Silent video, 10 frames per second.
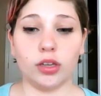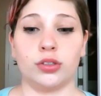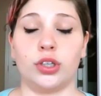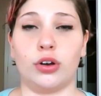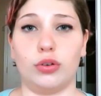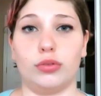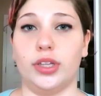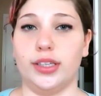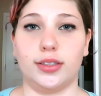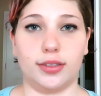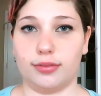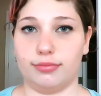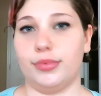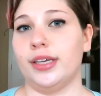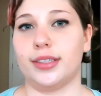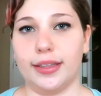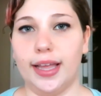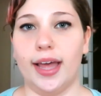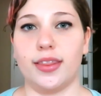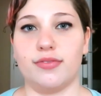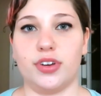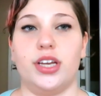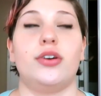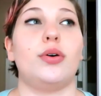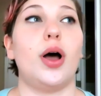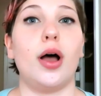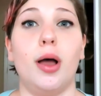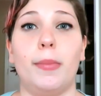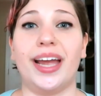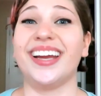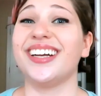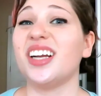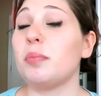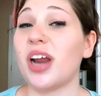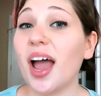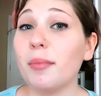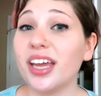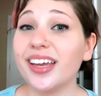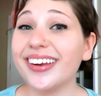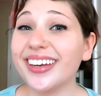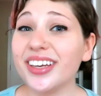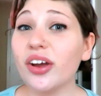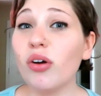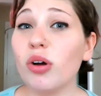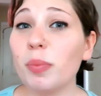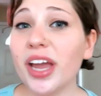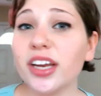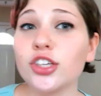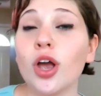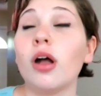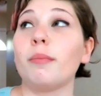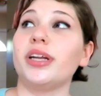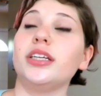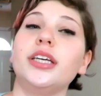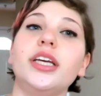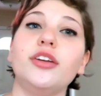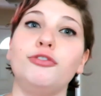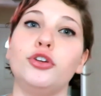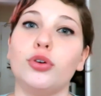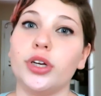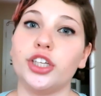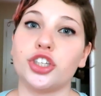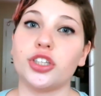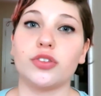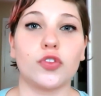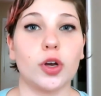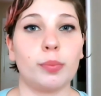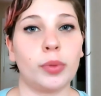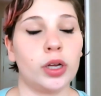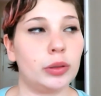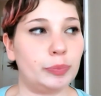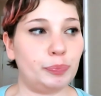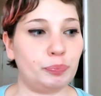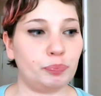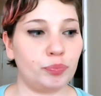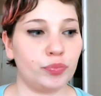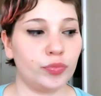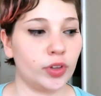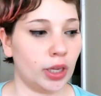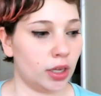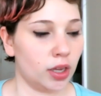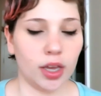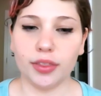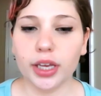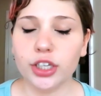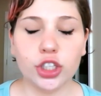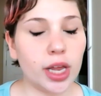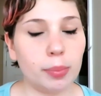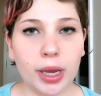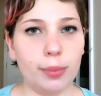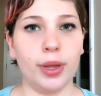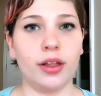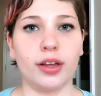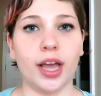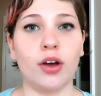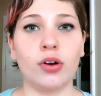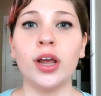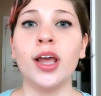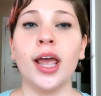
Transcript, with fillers: so that's I said that in the video. Um, I ended up not making an Indiegogo page, but I did get a few donations from, um, I think I just had a PayPal account,